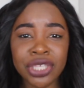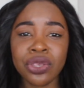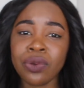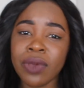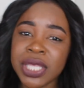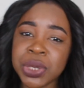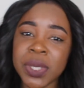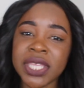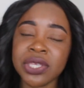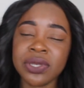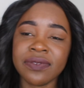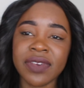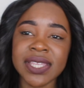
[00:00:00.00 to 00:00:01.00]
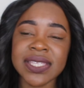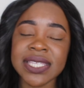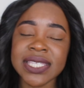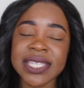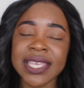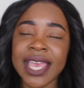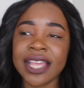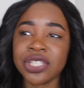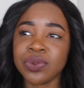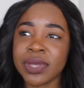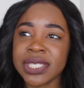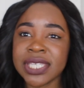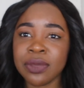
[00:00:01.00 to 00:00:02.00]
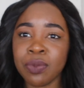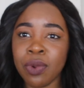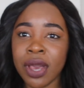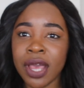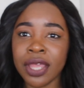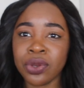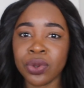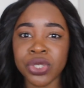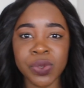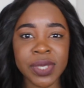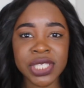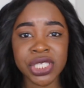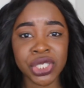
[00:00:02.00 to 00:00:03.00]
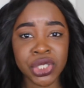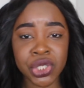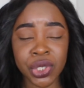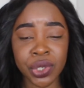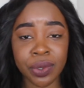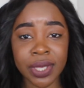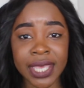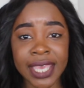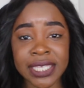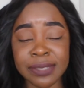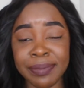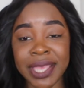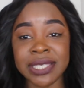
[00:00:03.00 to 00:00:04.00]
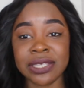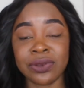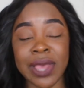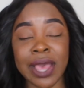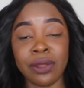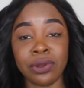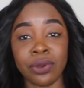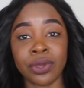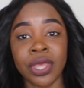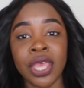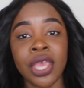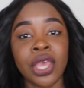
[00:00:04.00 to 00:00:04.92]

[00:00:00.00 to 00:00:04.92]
You graduate university at 21 or 22, okay, depending on how long